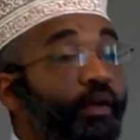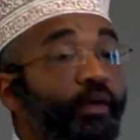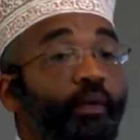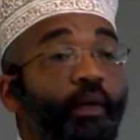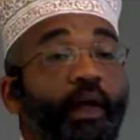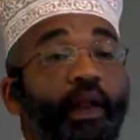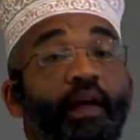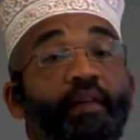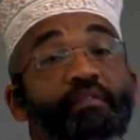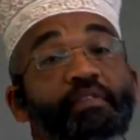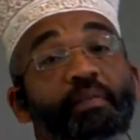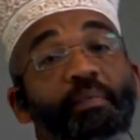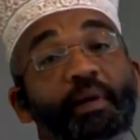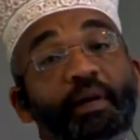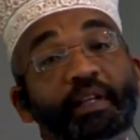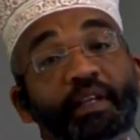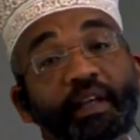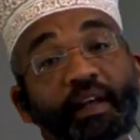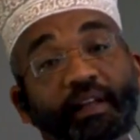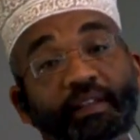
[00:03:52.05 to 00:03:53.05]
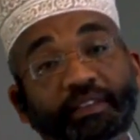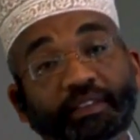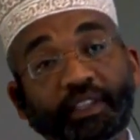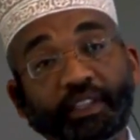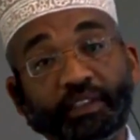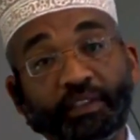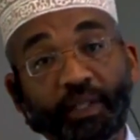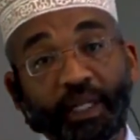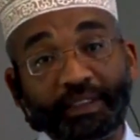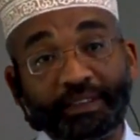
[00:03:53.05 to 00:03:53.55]
where everybody else
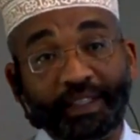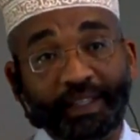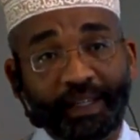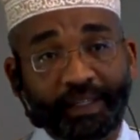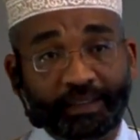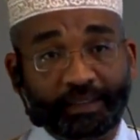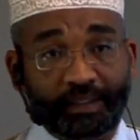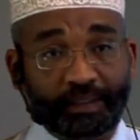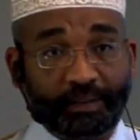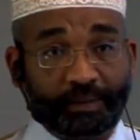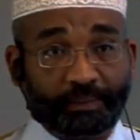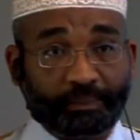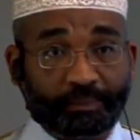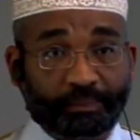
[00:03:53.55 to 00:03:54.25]
is resurrected.